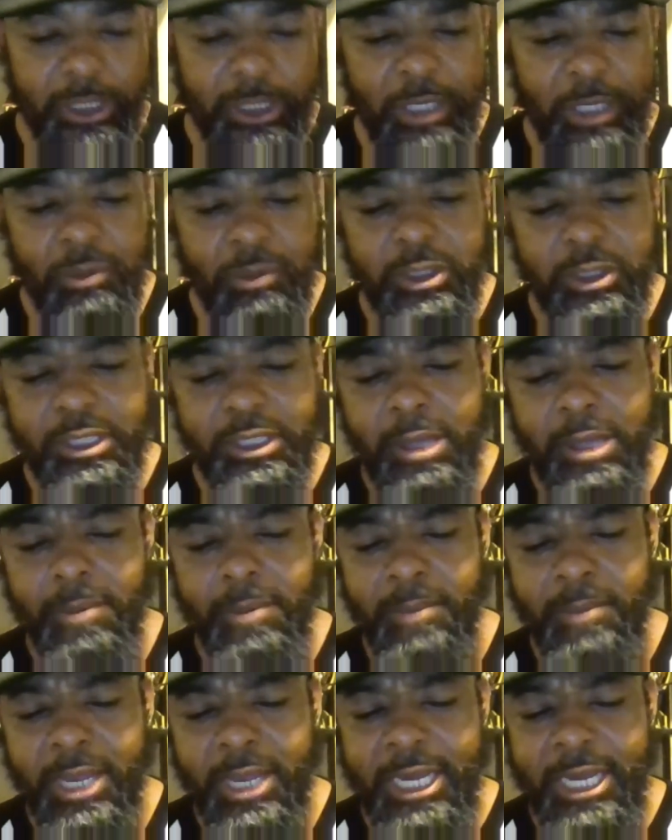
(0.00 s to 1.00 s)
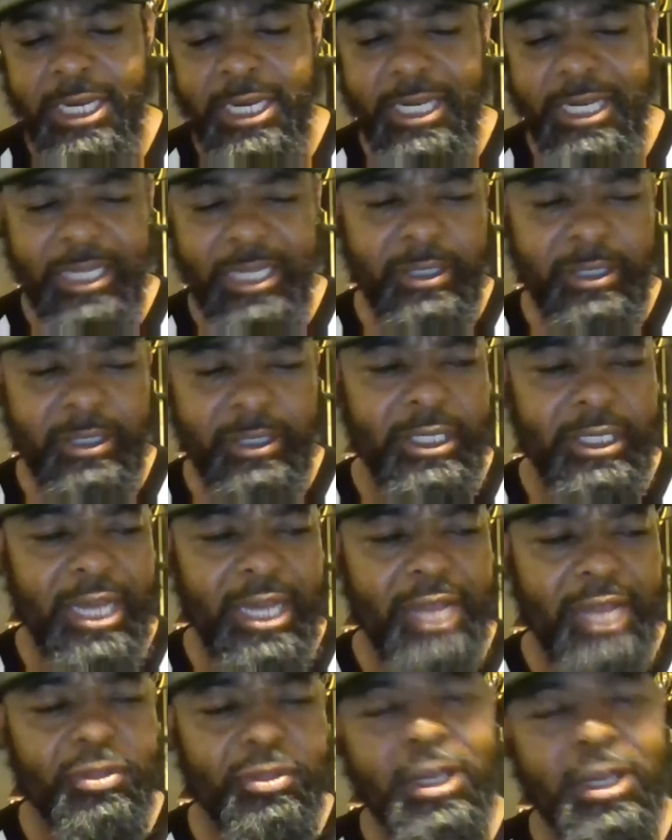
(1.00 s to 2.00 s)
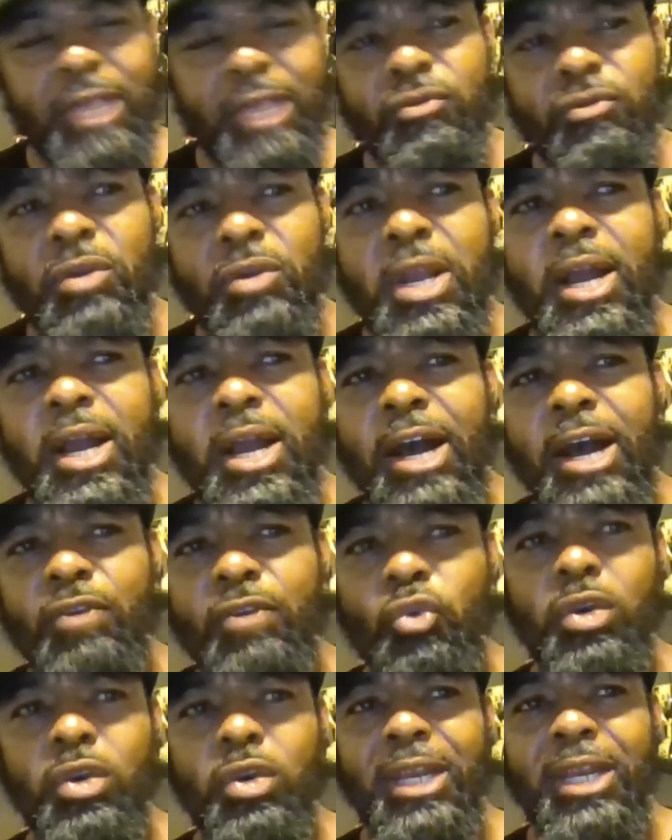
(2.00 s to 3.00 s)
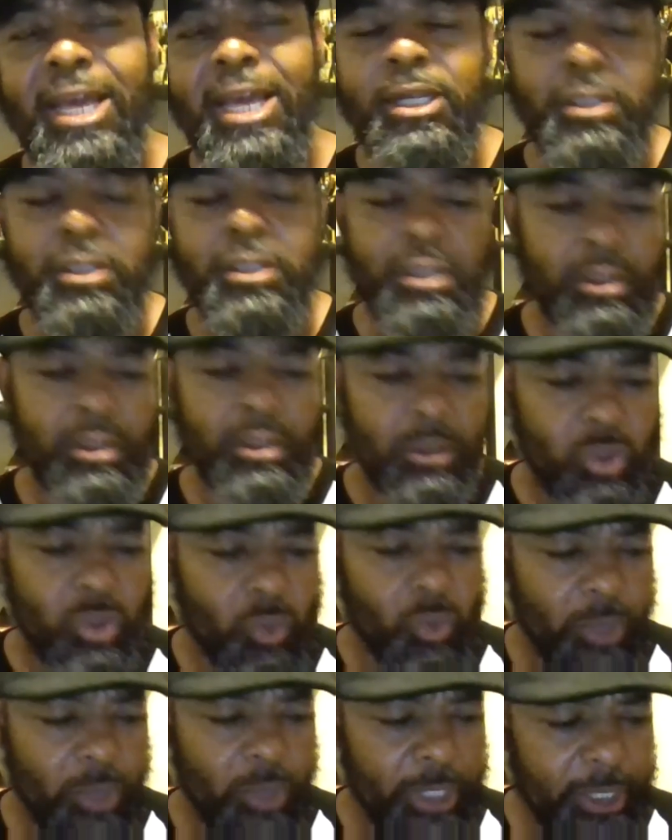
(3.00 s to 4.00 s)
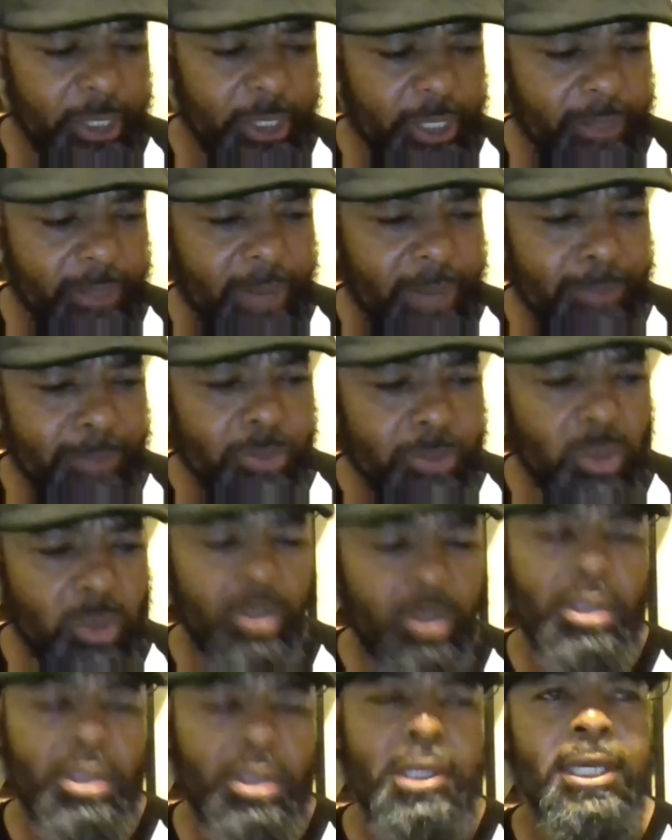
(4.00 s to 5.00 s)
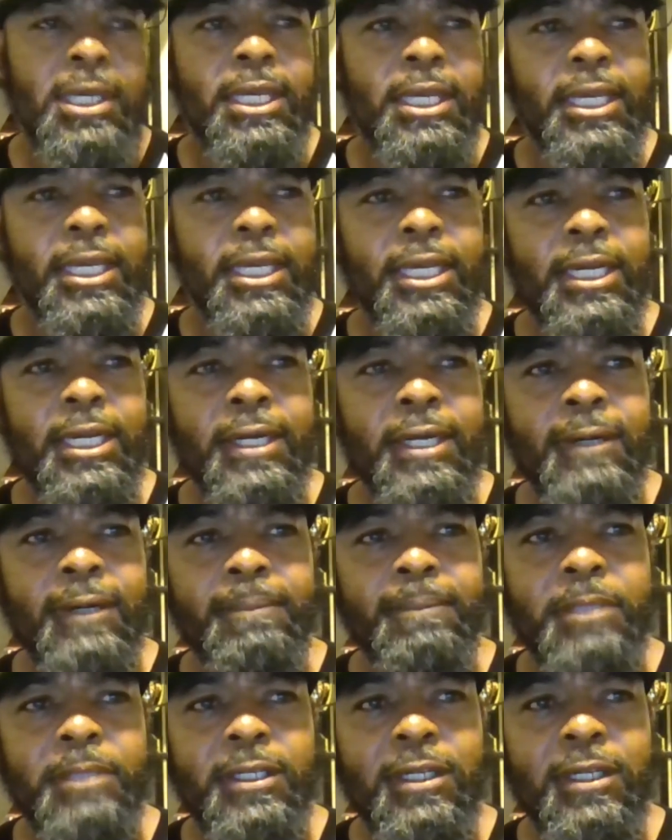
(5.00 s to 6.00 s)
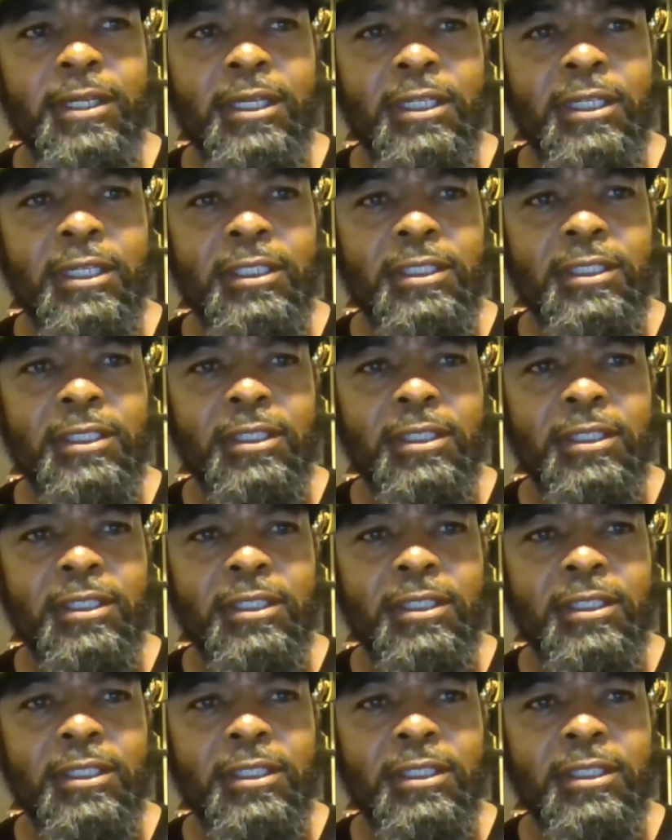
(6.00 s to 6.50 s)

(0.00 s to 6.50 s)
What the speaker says: It was something, man. And then I think I wrote a letter to it in my book, because